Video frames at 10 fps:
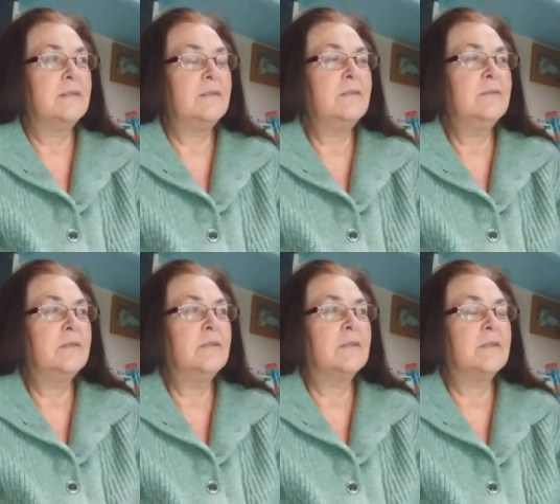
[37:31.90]
Your
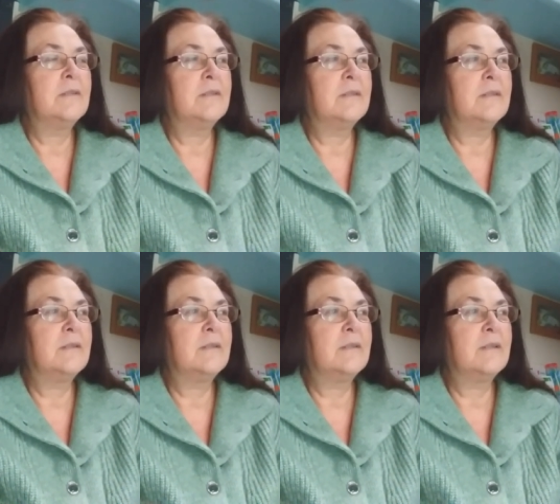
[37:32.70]
gut
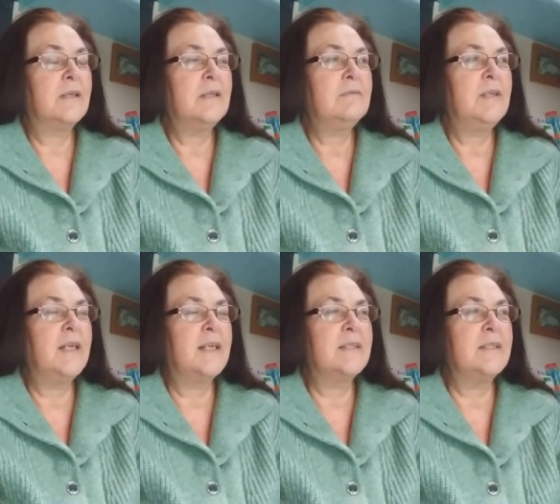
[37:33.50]
kind of like
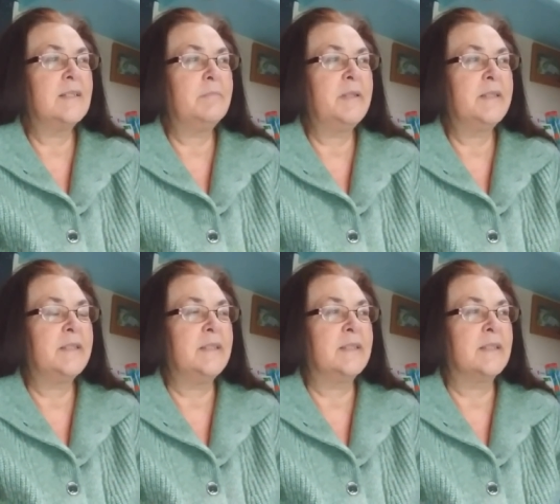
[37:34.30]
has this
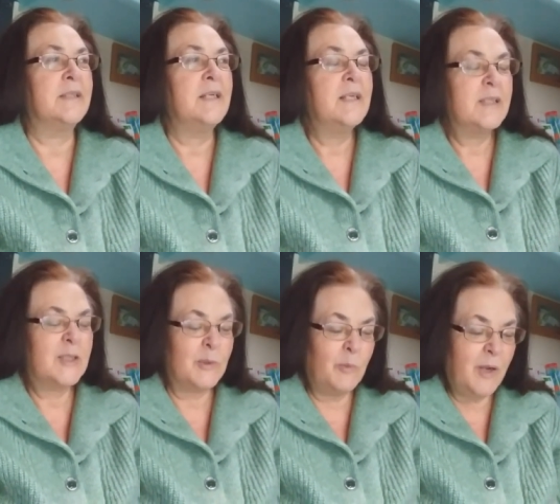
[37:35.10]
ability to
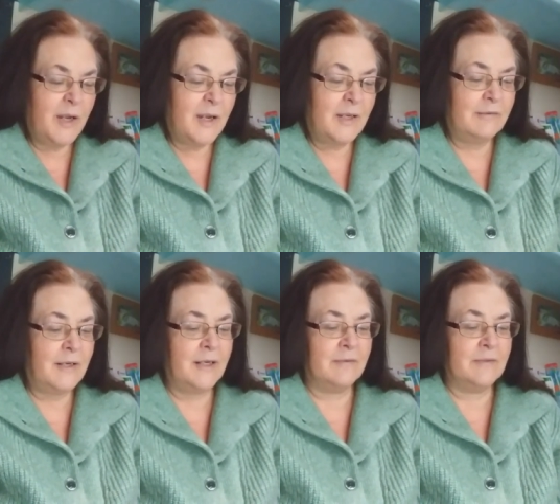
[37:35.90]
swirl
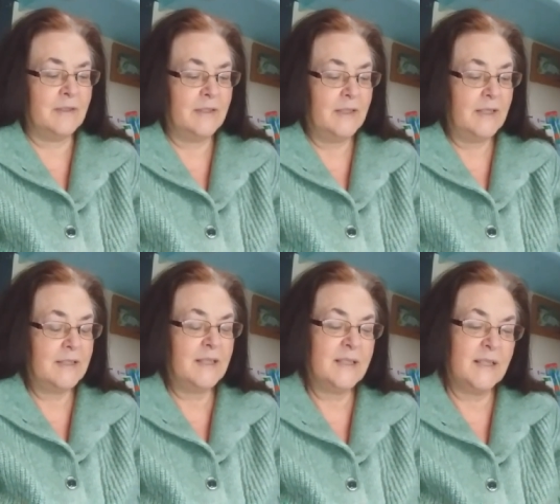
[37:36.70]
around.
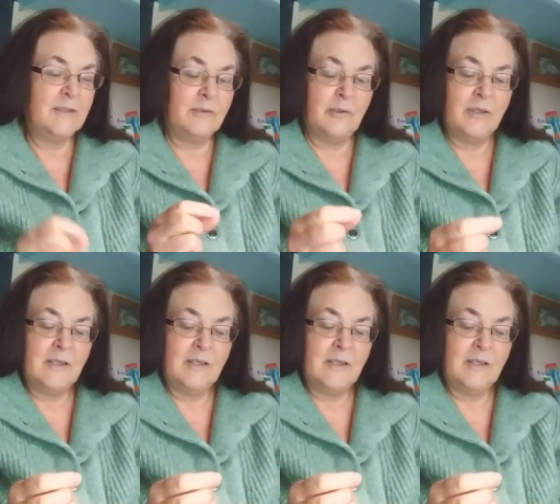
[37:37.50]
It's like a little